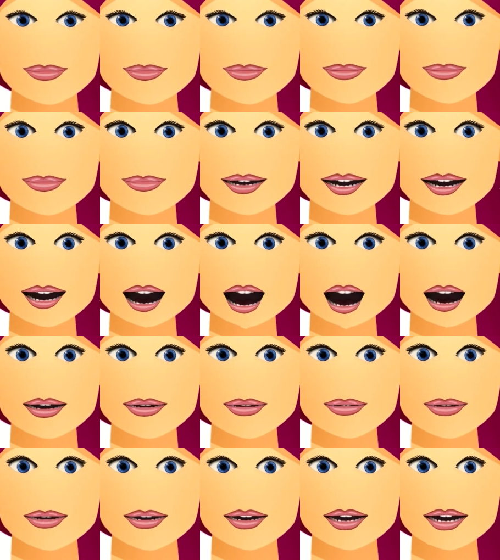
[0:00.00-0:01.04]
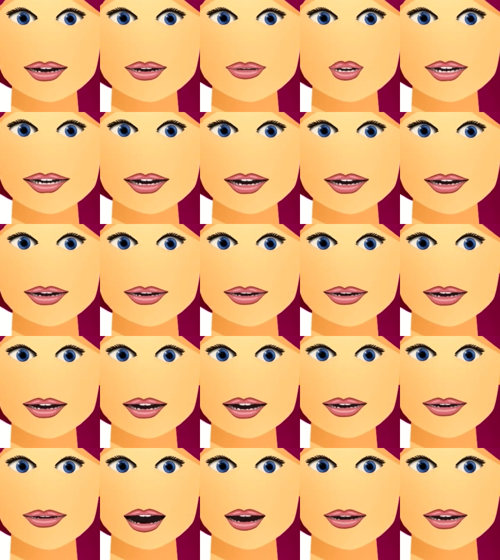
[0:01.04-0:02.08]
Now, let's see the letter.